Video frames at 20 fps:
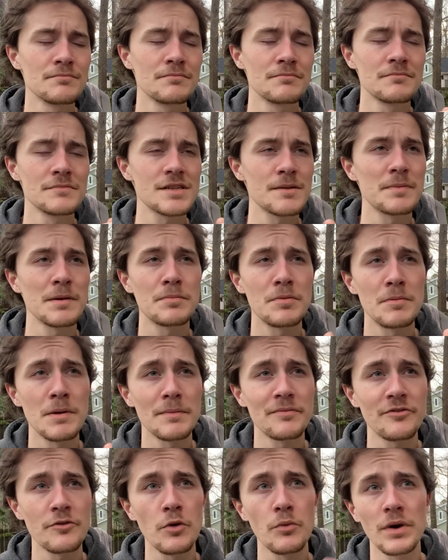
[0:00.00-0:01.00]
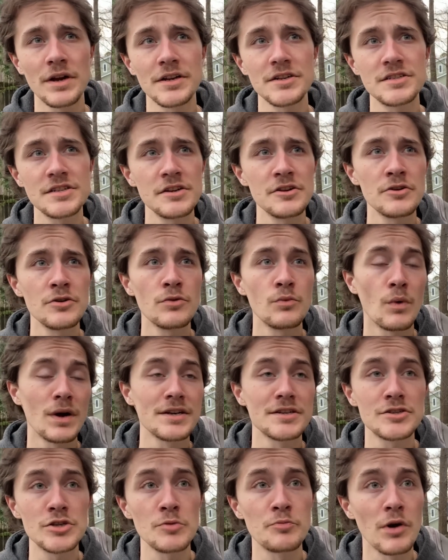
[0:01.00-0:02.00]
some people might prefer 1-to-2,
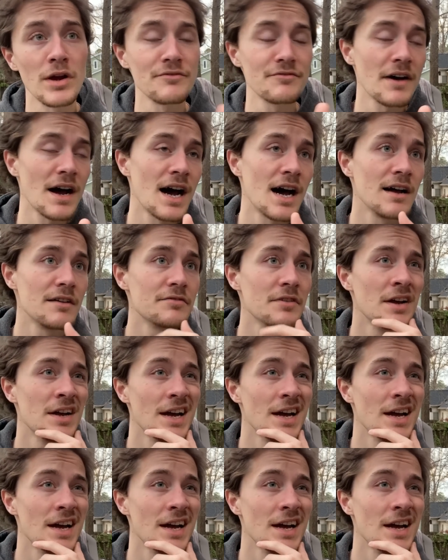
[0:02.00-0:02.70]
1-to-2.5.